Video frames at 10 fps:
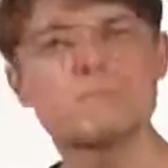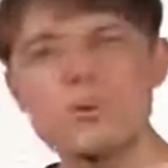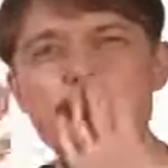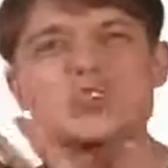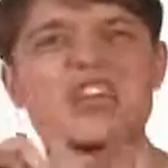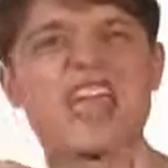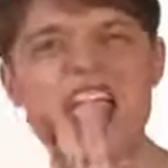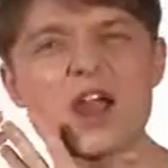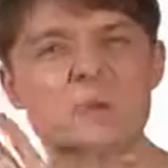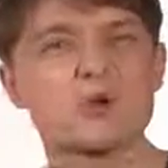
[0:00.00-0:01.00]
Pushing
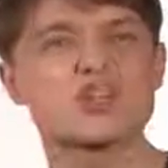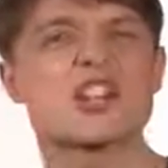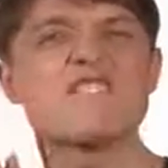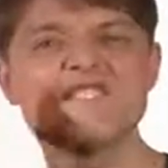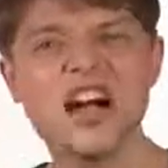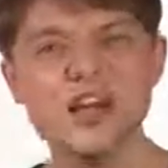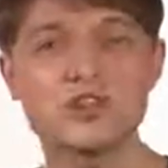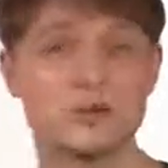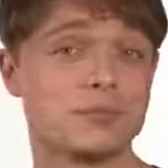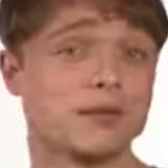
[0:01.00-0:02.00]
air, pushing
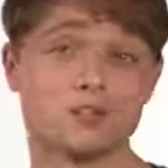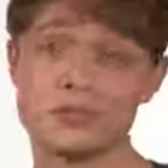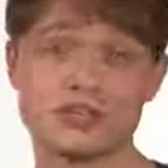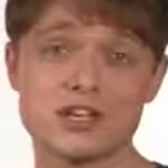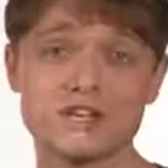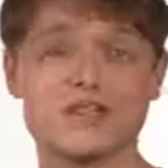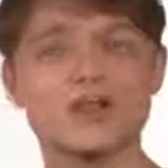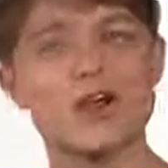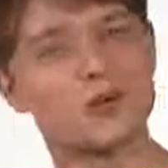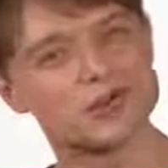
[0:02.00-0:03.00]
volume to achieve the
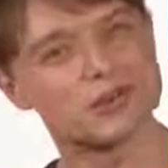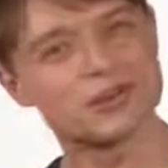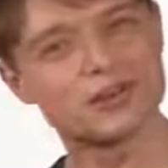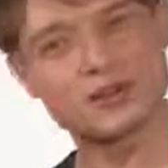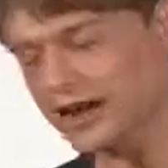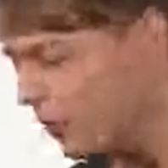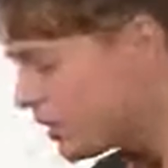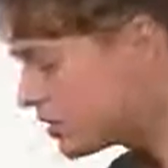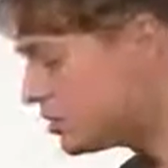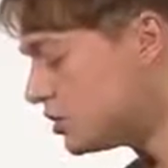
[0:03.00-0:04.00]
note. Now
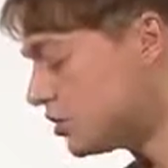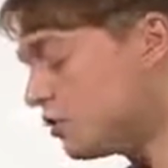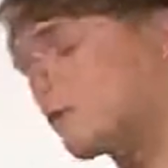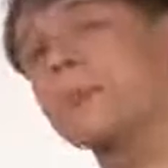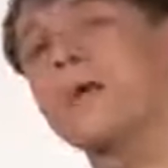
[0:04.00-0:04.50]
we could do